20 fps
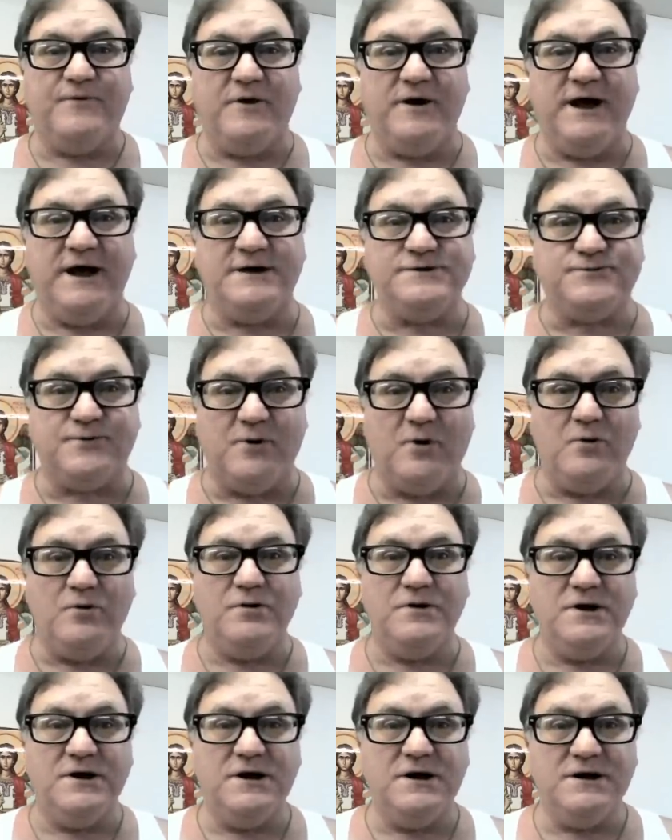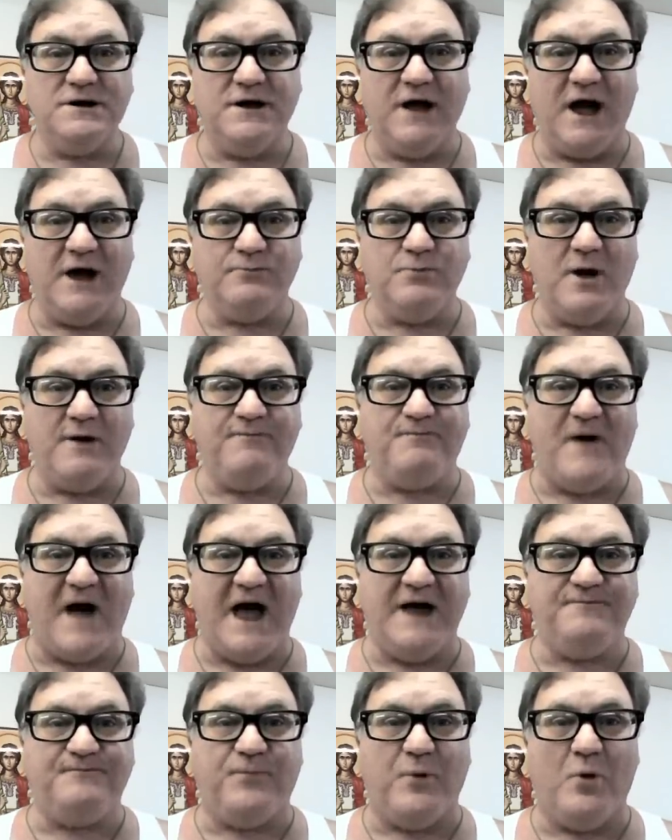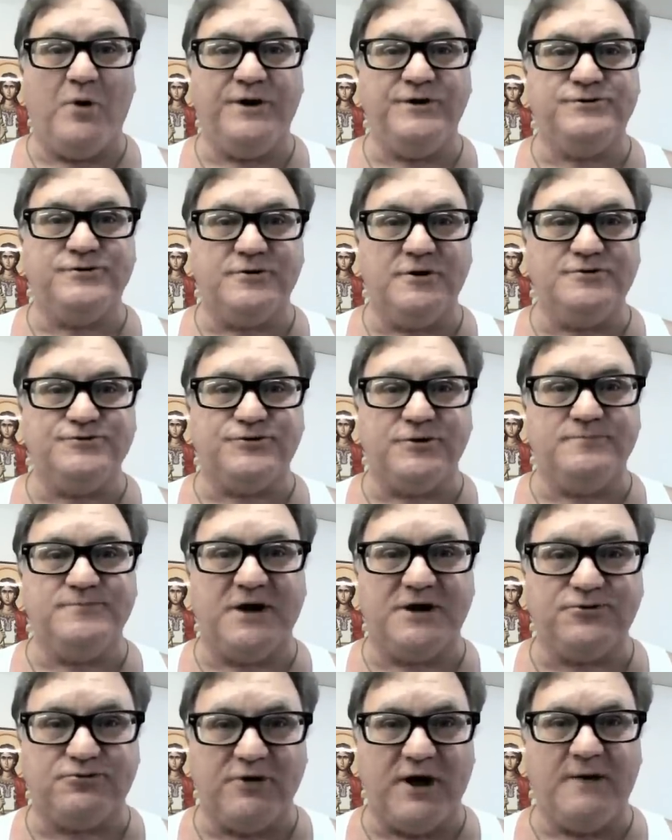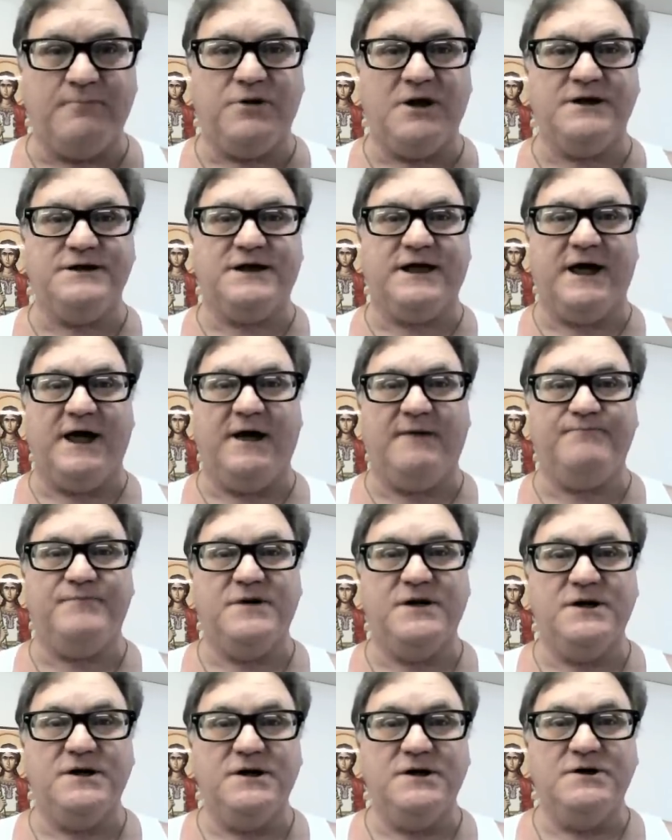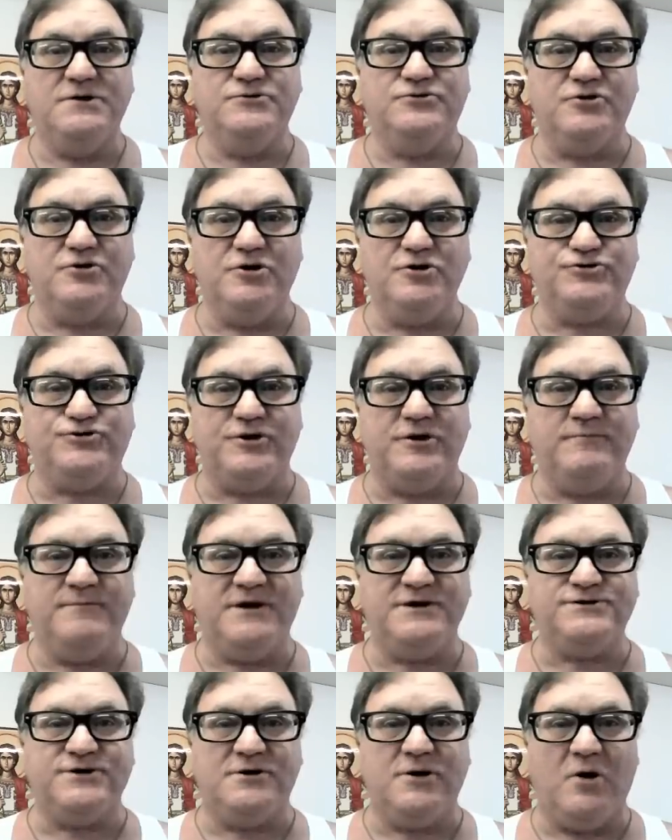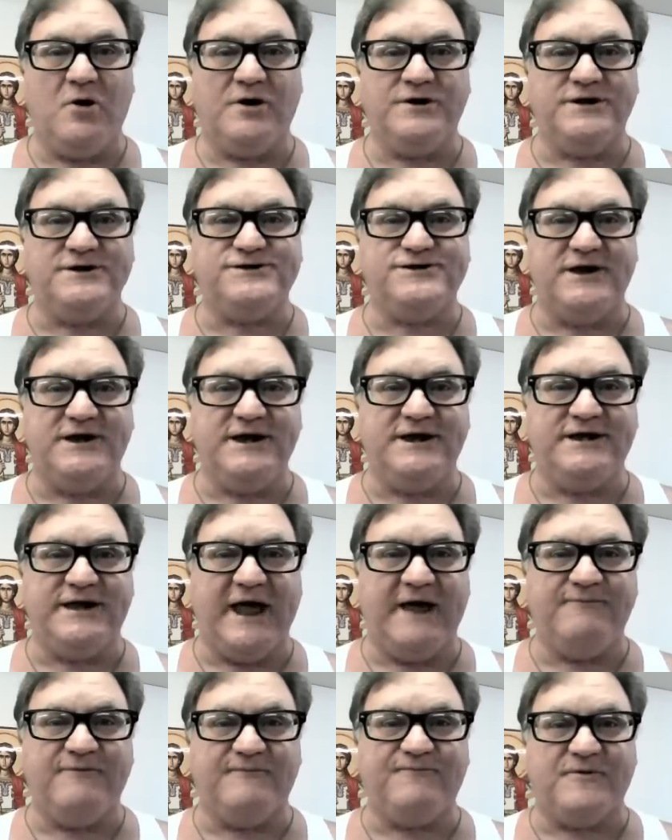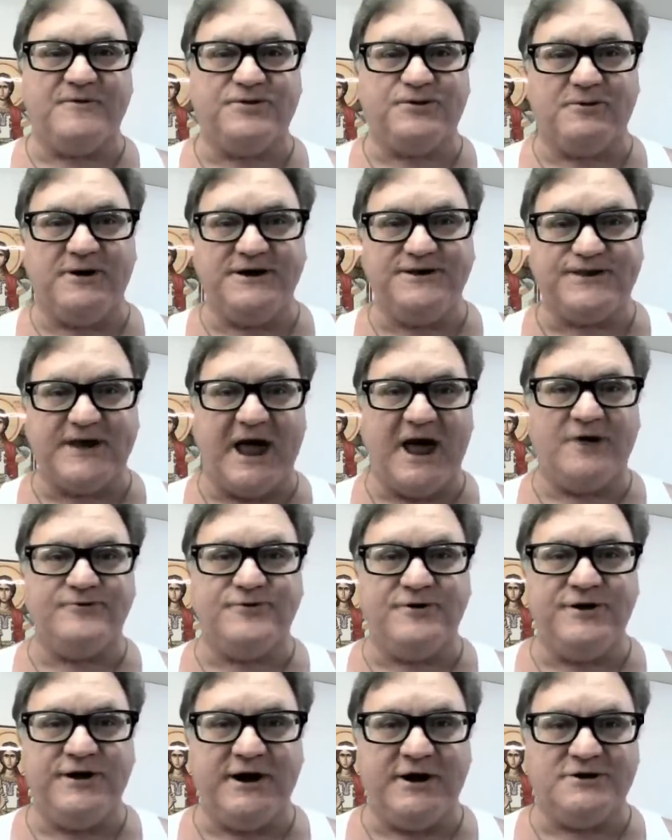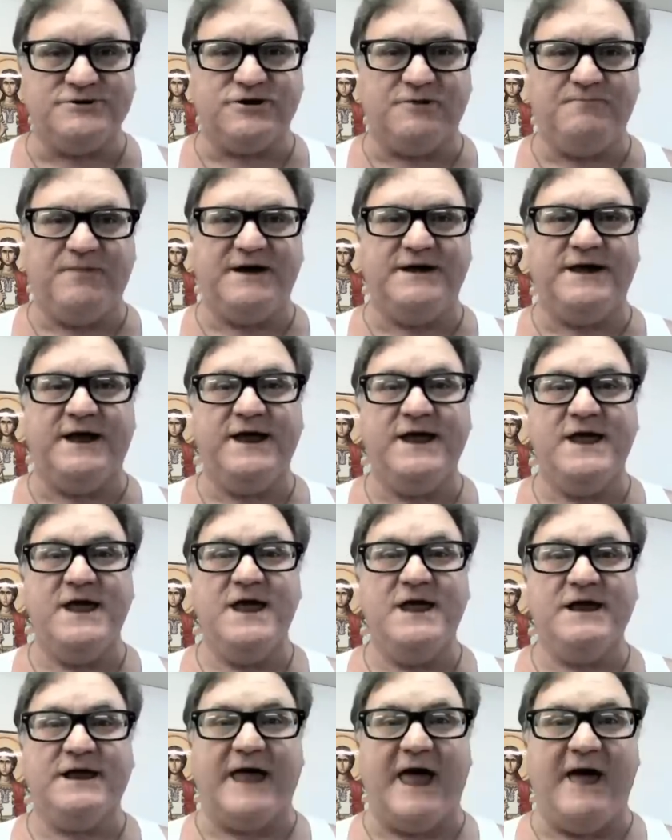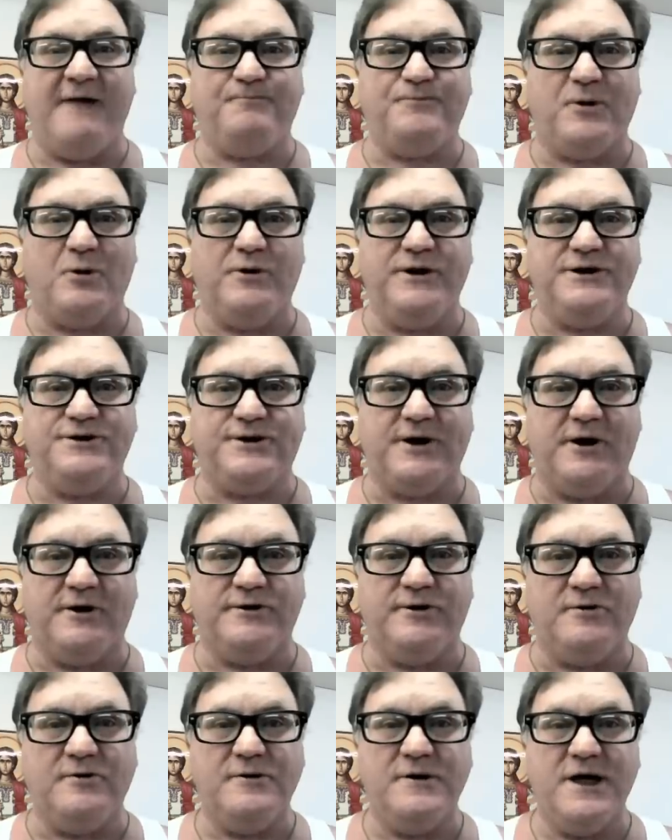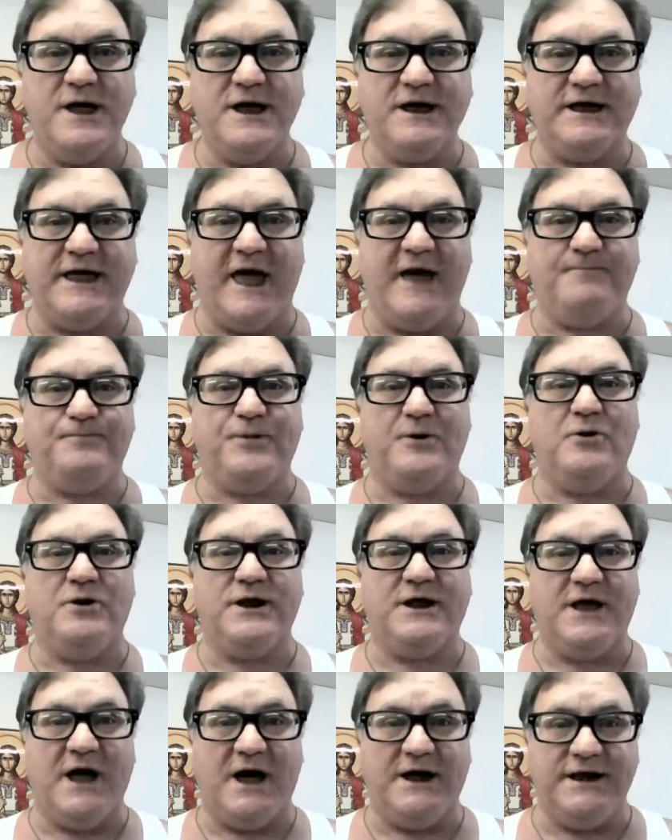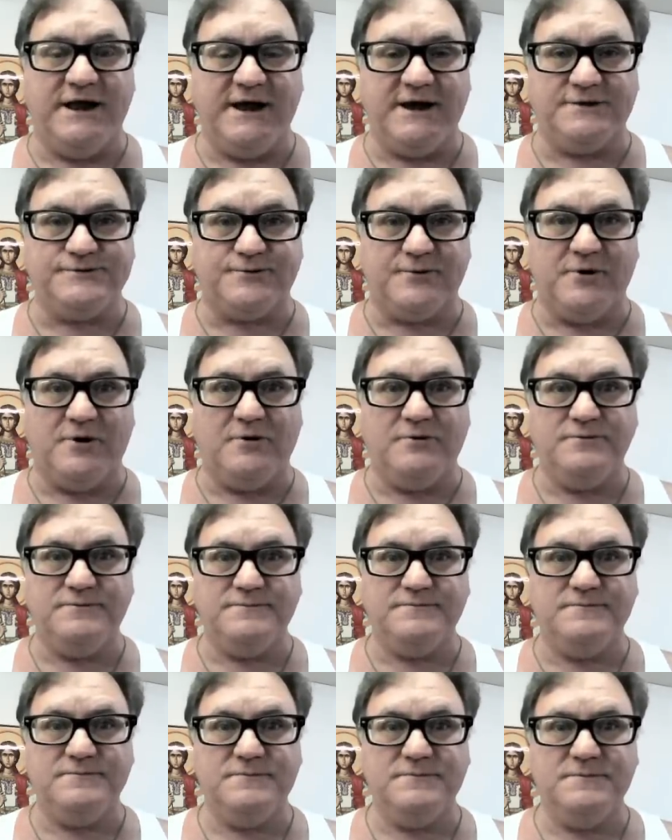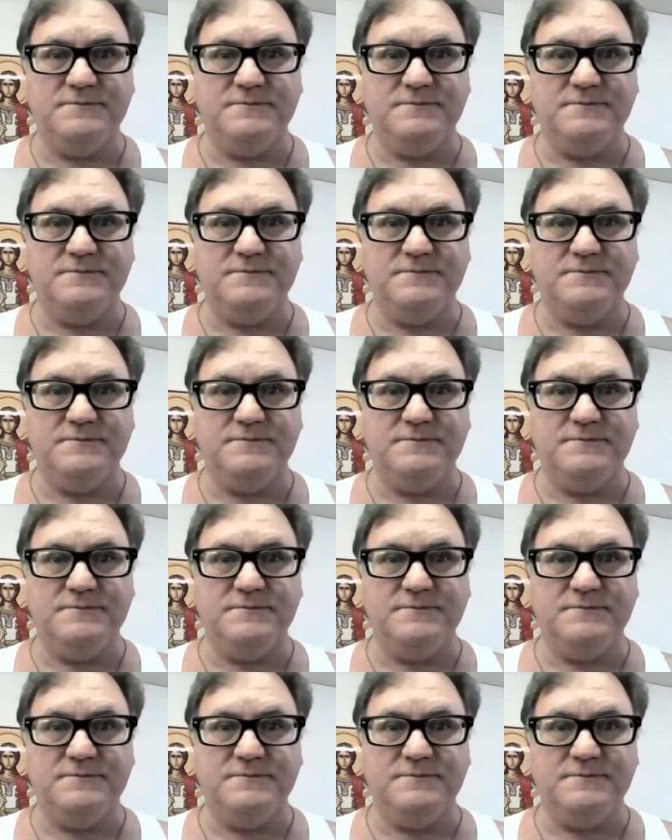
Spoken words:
for Israel. God will fight for you. Jerusalem's a trembling cup. Jerusalem is the Lord, the city of David, for 3,000 years has been the capital, eternal capital of the God of Israel.